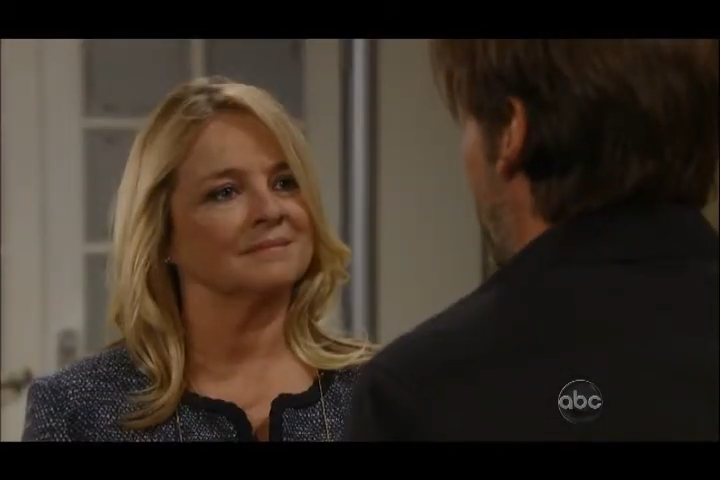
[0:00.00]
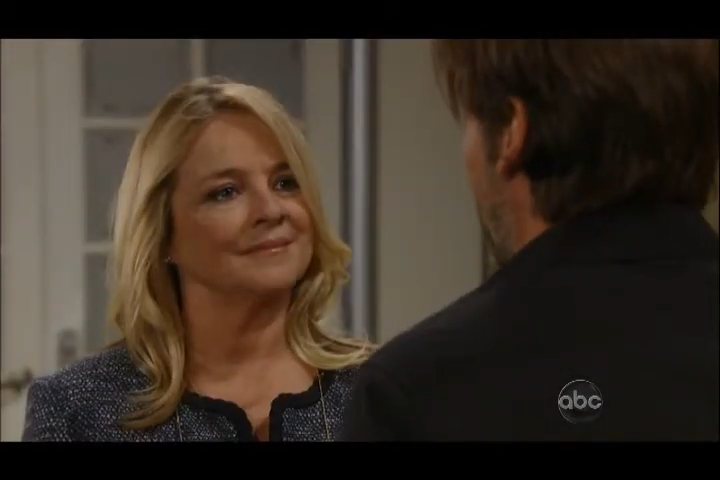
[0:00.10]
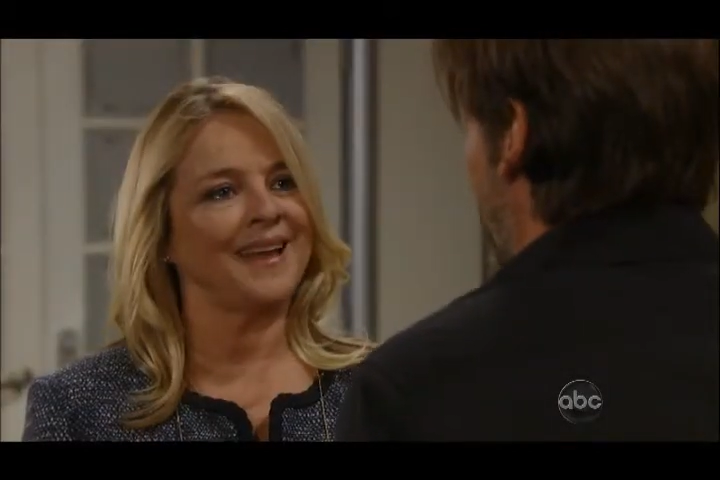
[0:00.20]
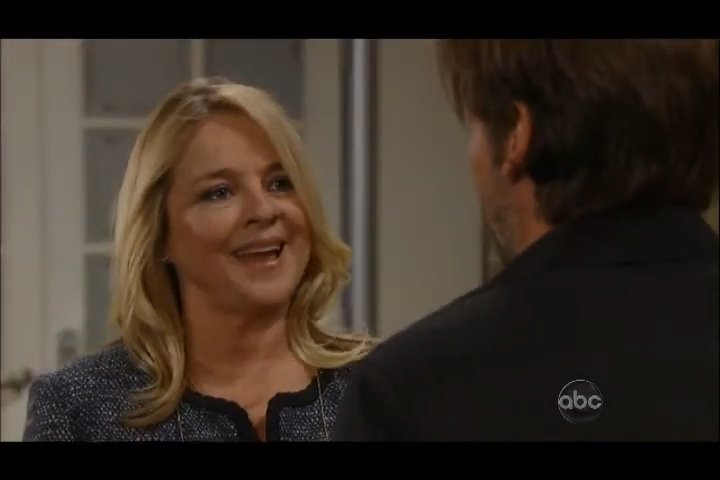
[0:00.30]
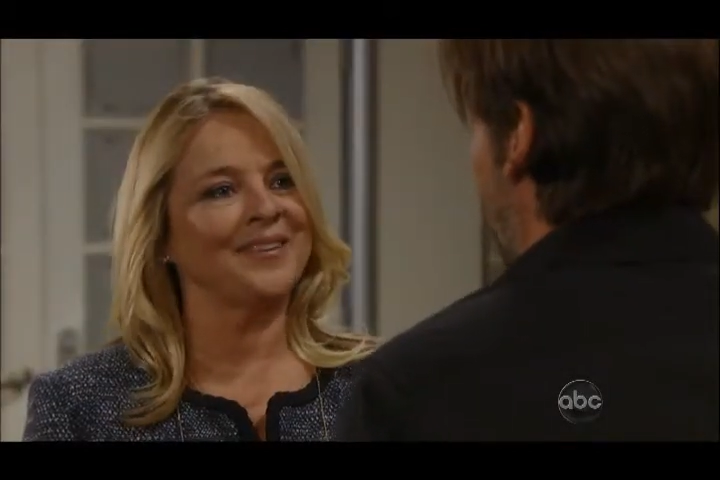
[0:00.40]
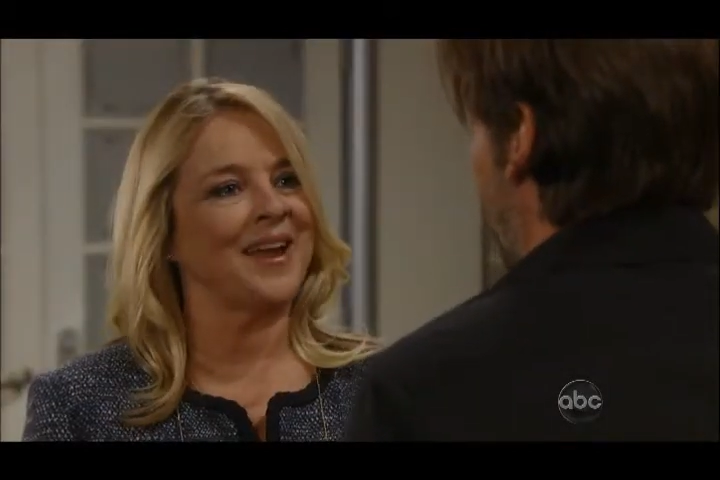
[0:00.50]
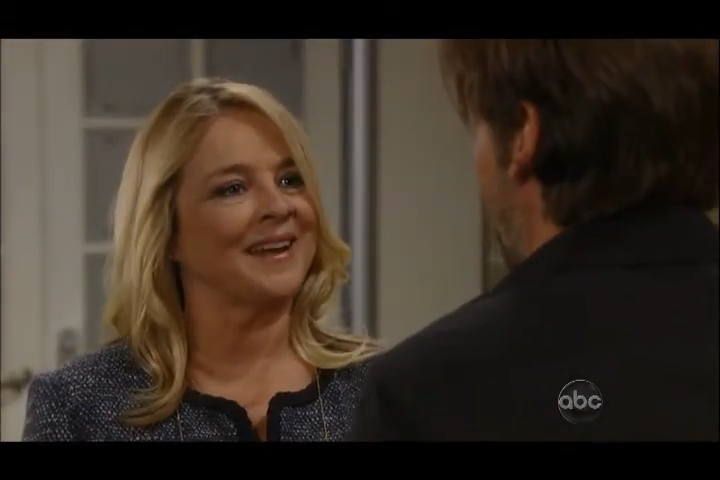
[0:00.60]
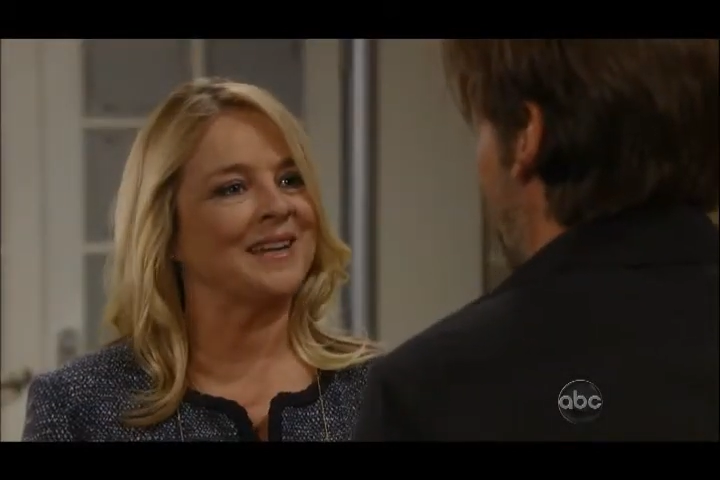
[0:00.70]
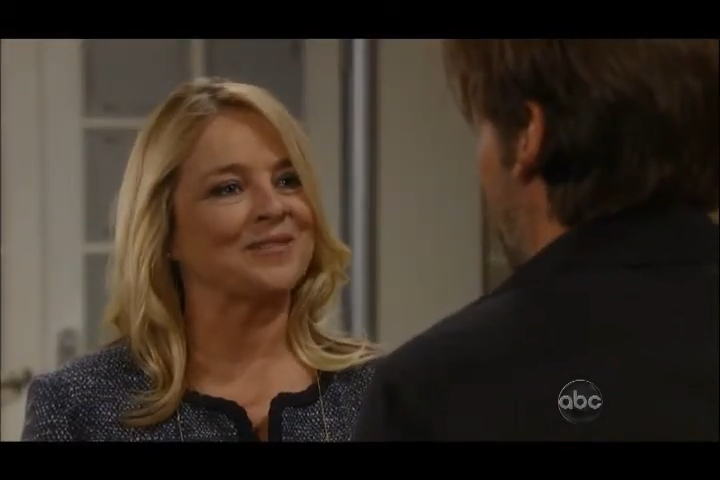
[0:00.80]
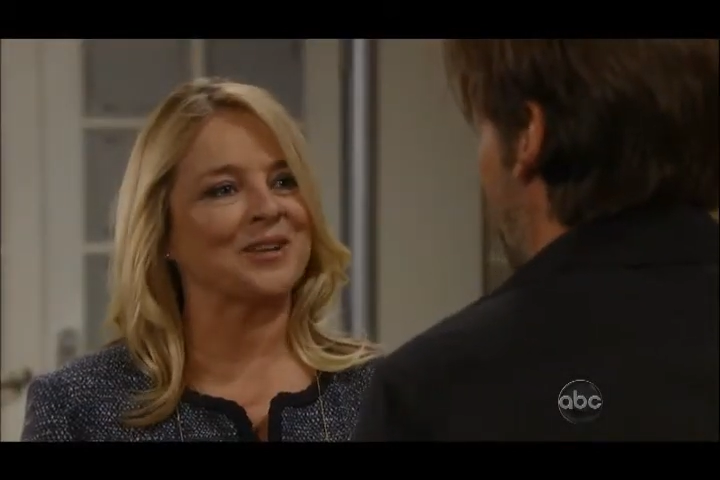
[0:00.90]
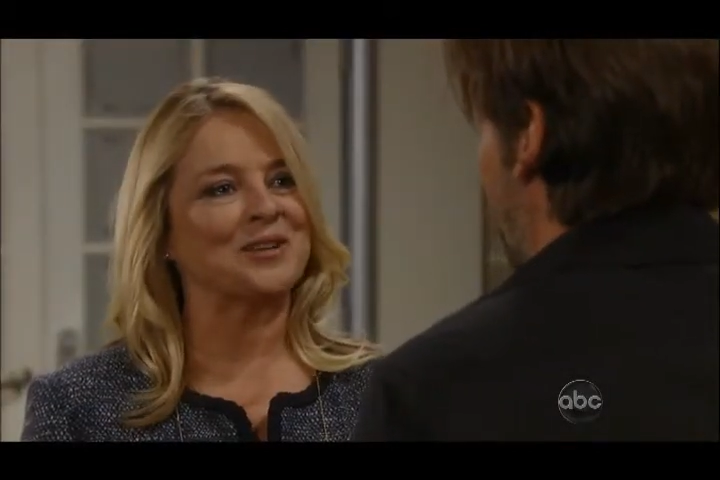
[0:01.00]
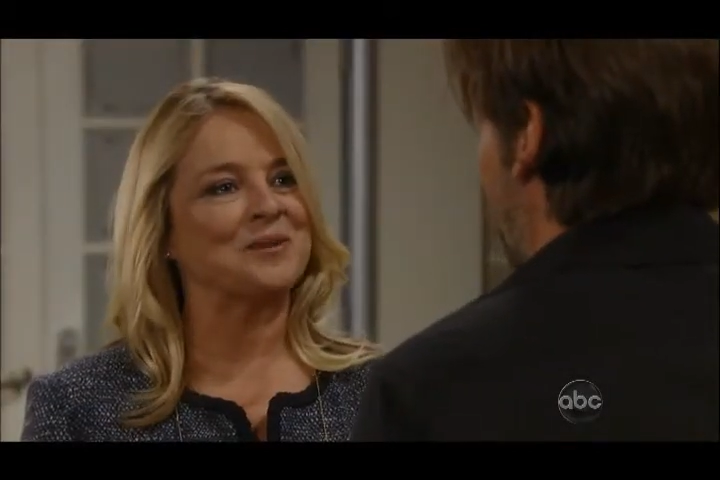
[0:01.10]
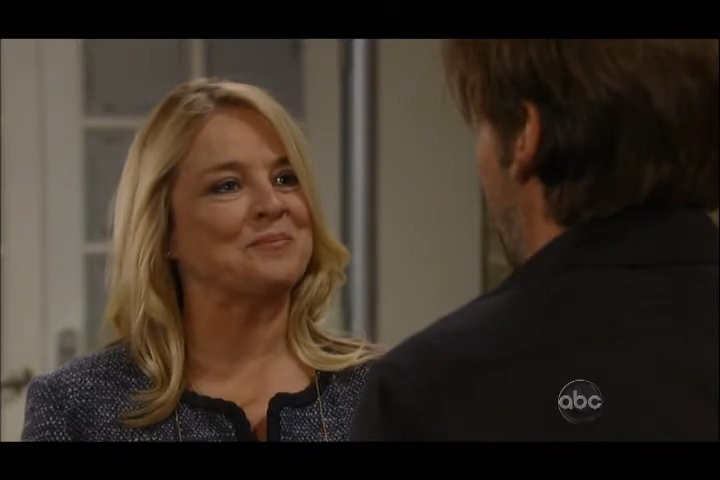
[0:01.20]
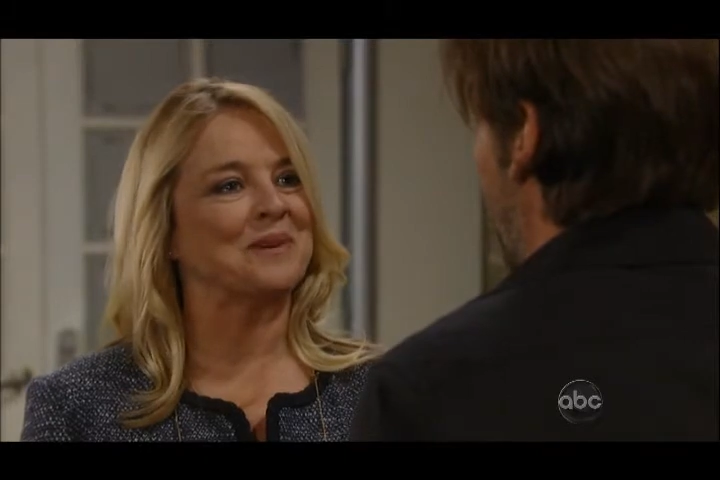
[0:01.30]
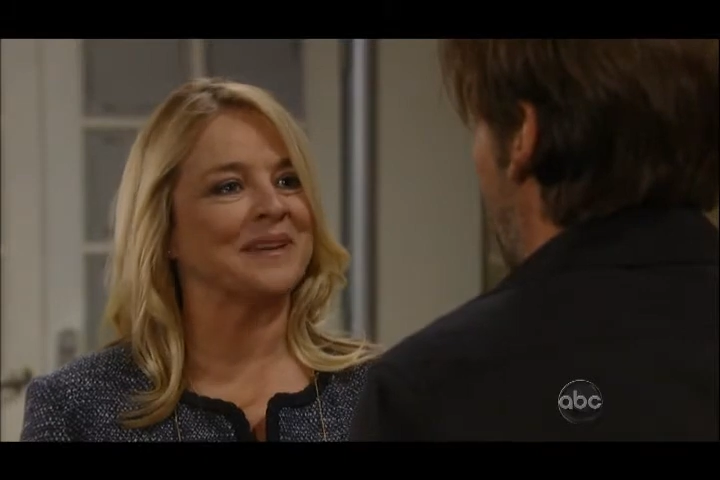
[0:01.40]
How naive can you
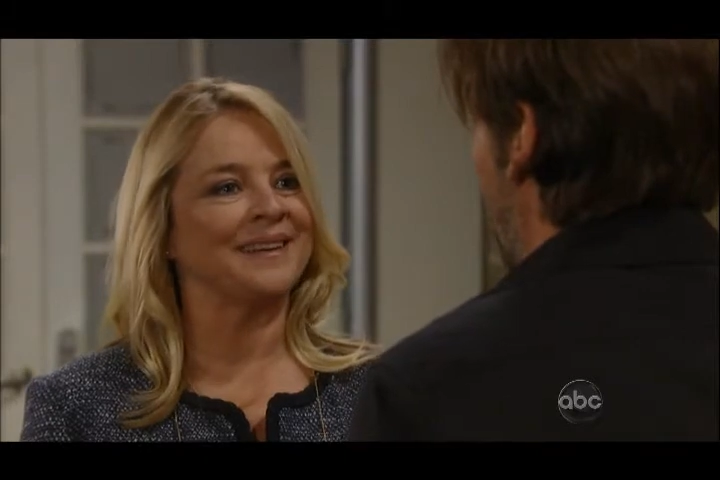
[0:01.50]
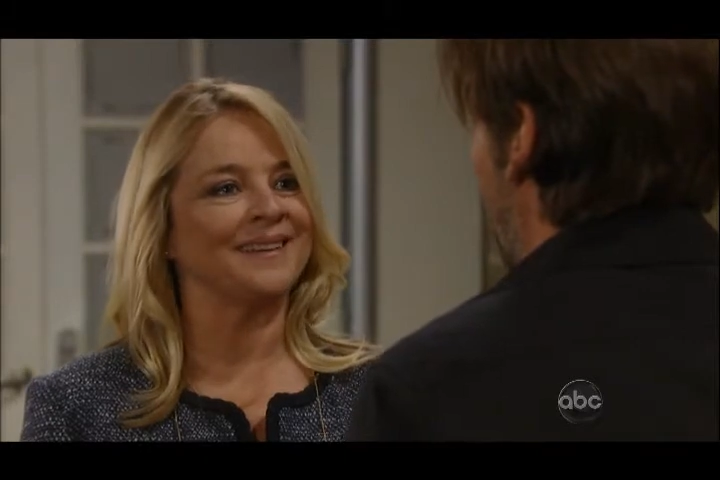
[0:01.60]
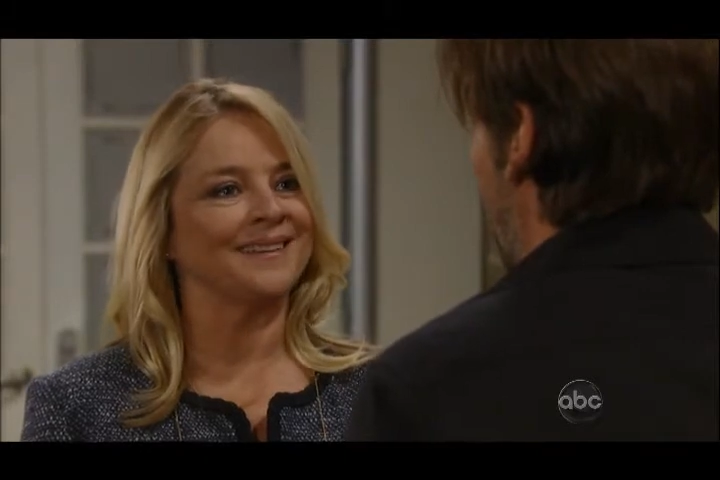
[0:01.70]
be?